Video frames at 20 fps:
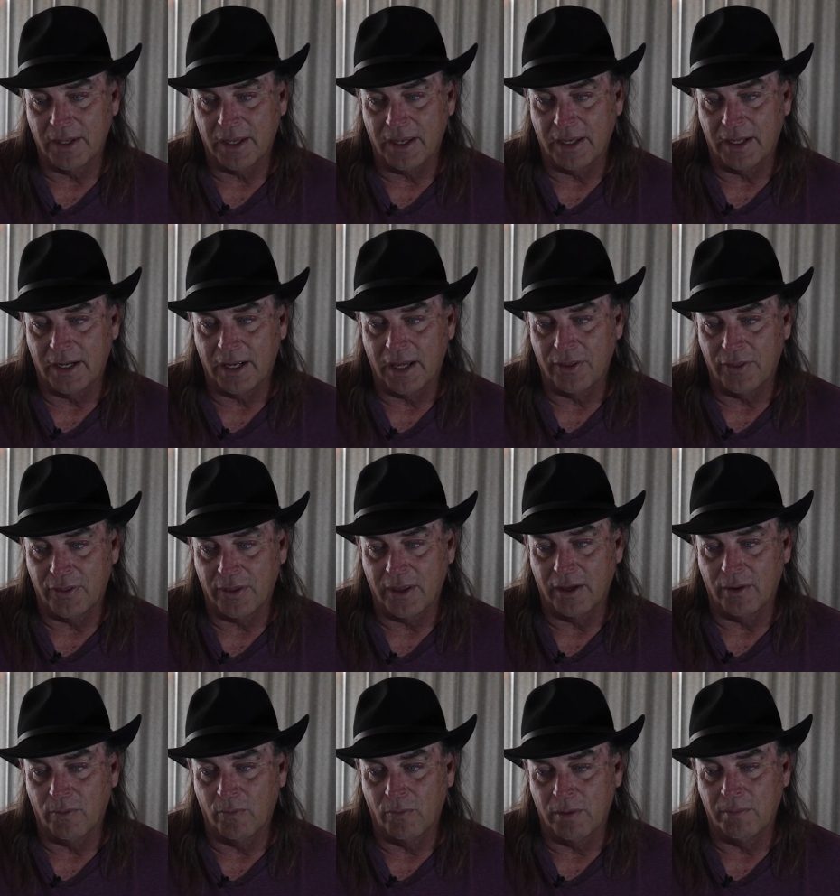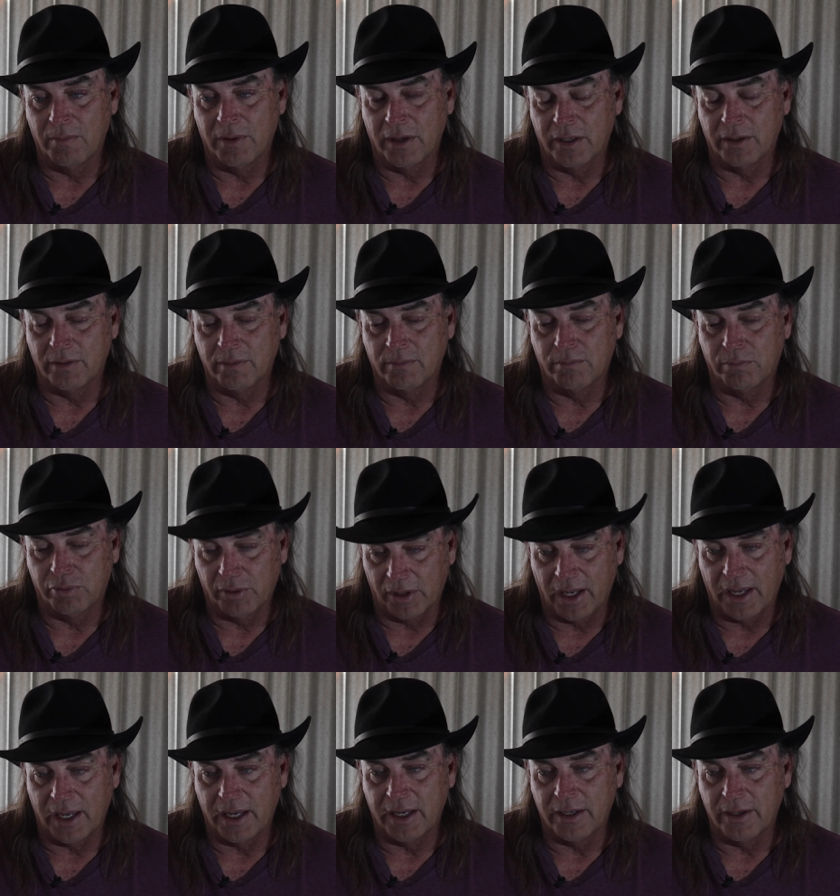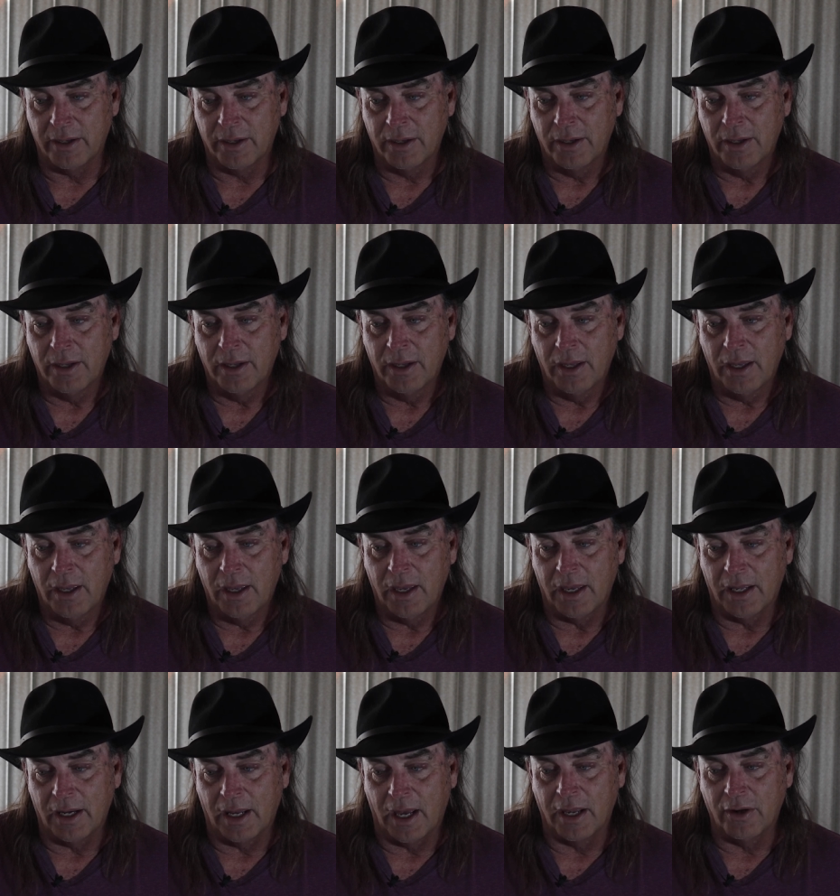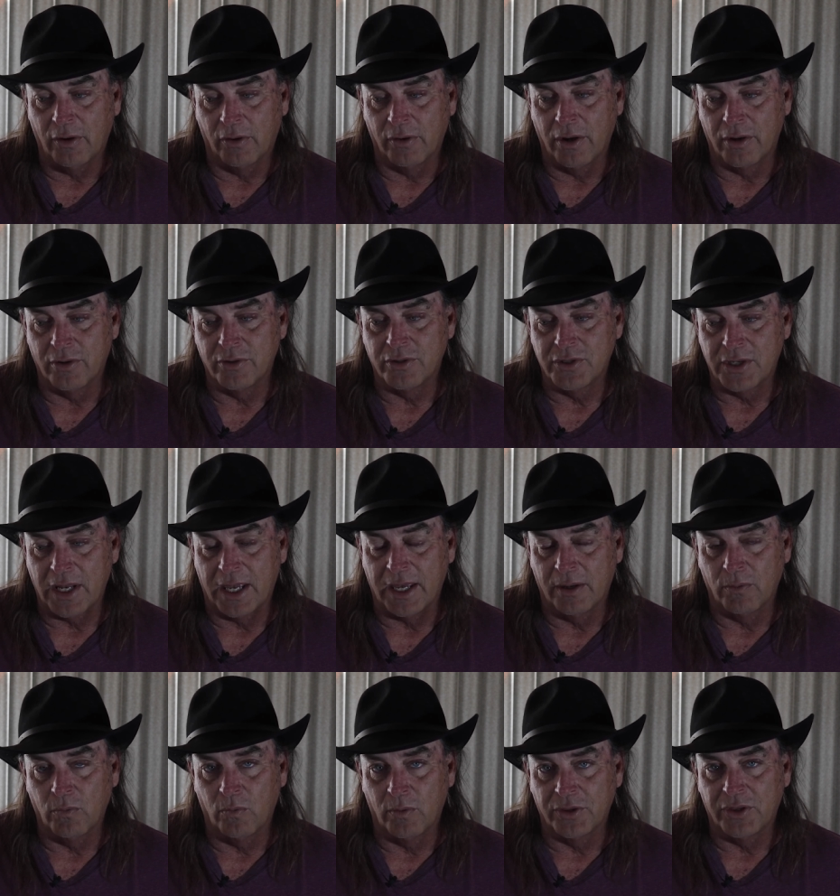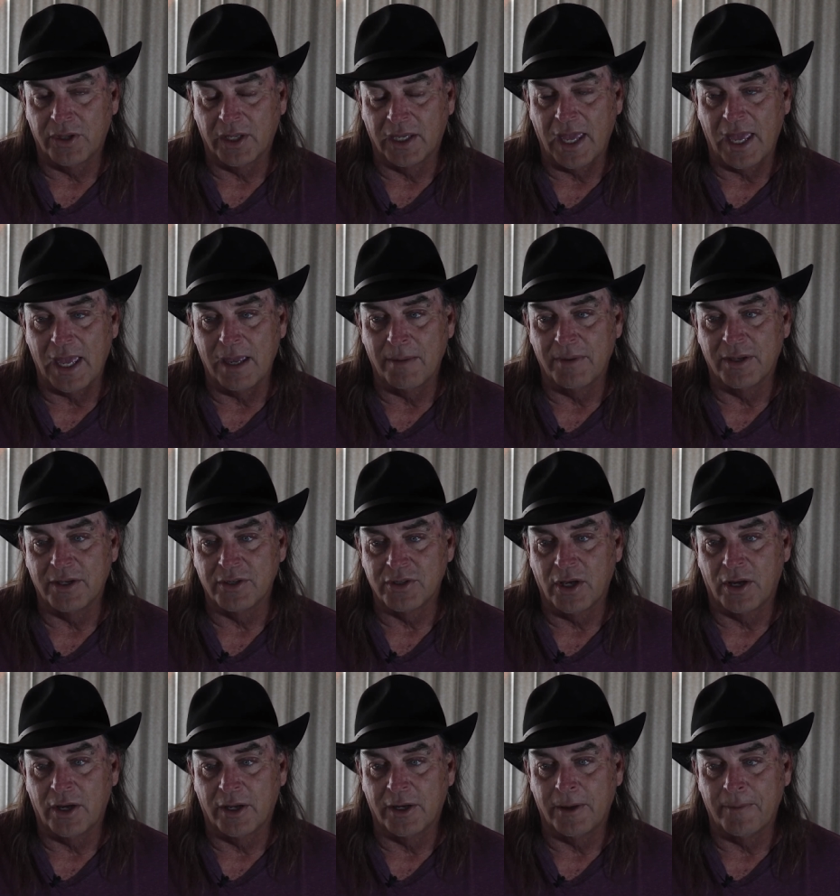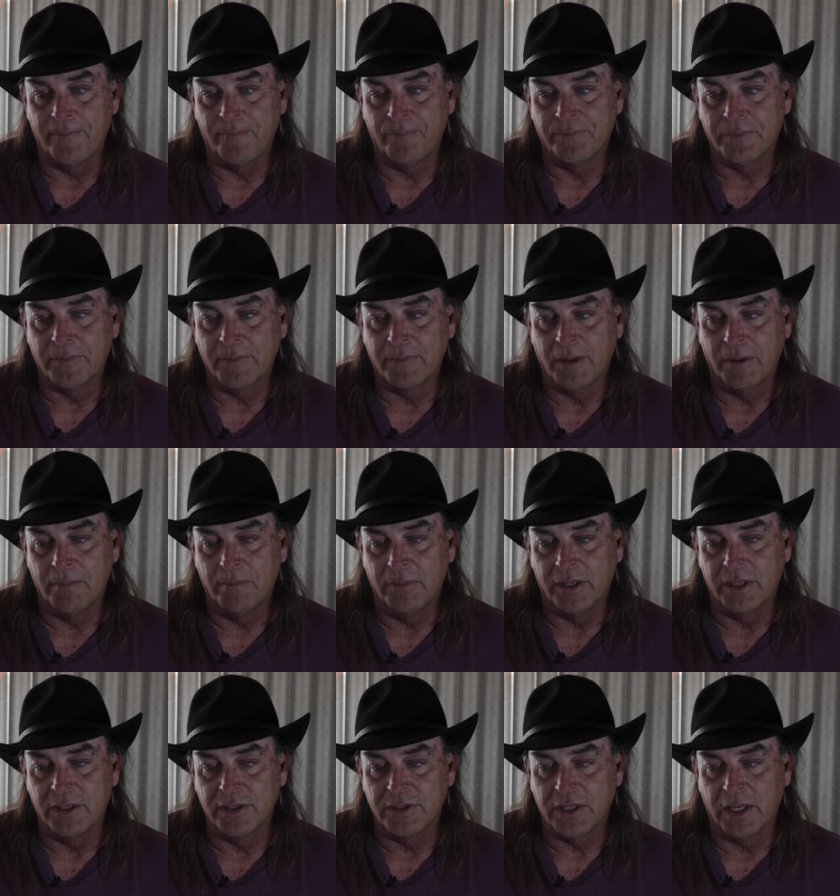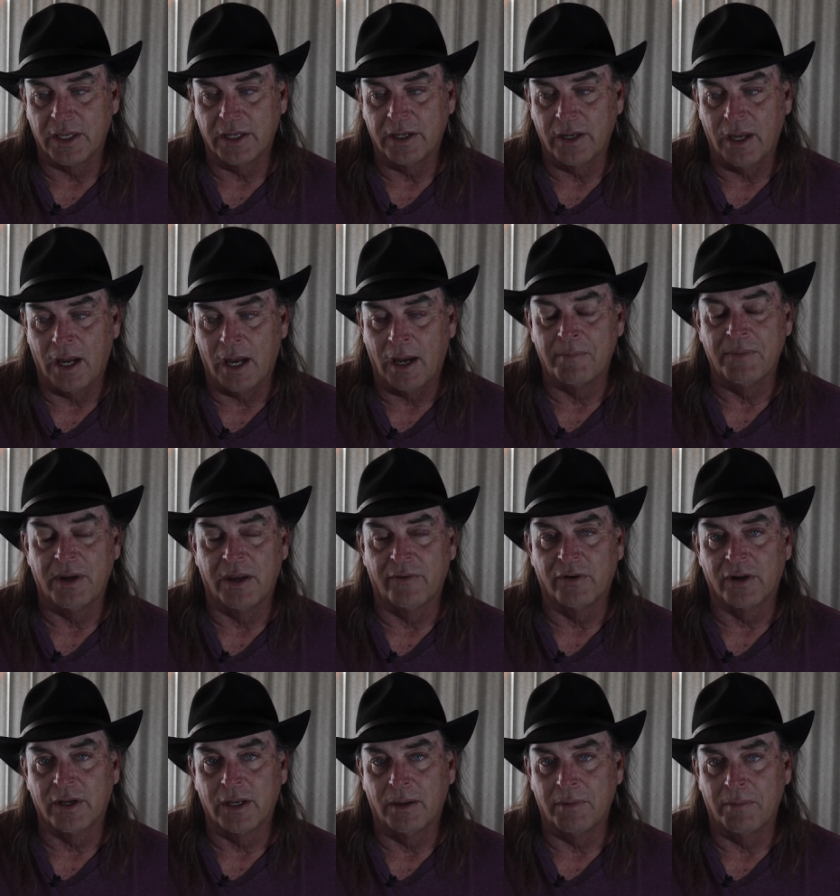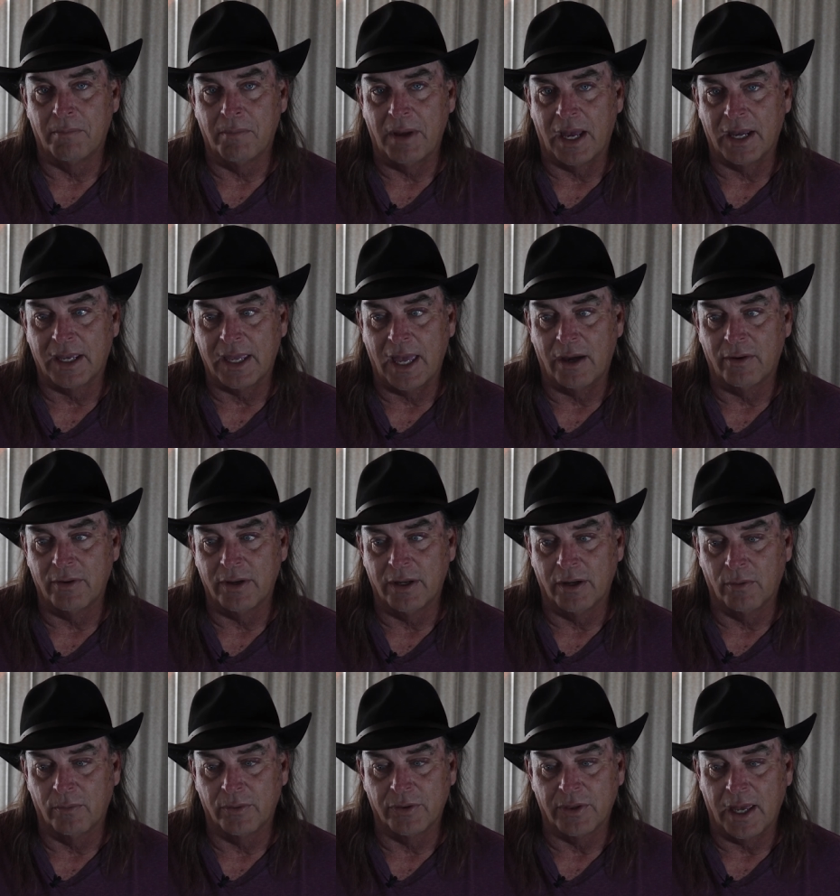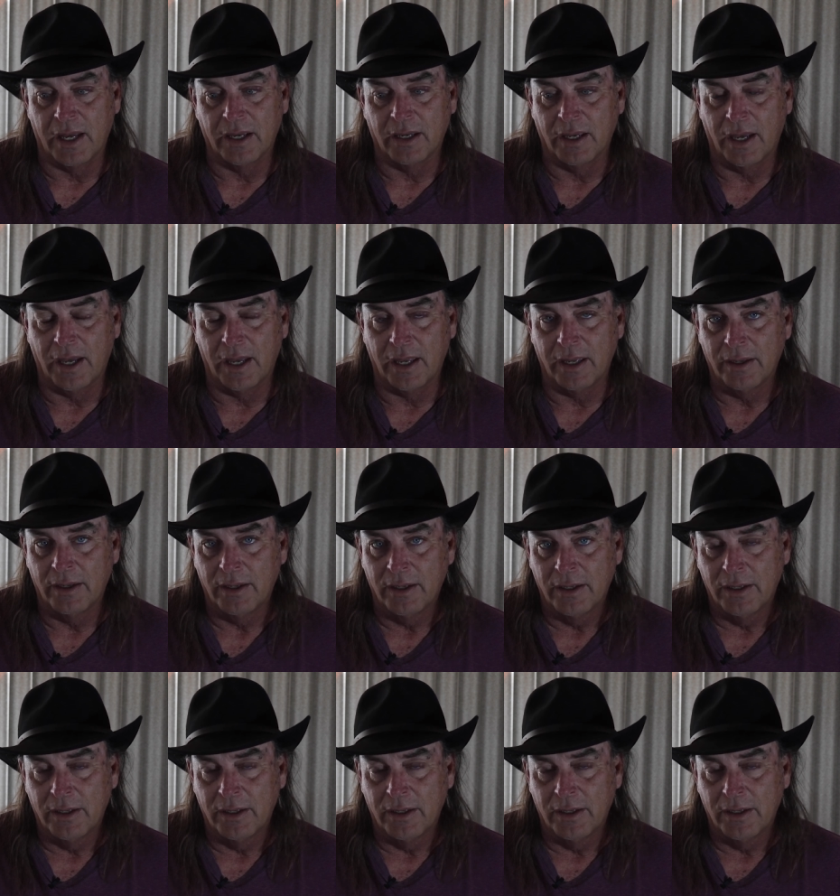And I think we've been played, and I don't understand what the game is on it. But he said, I'm never coming back out here with that guy.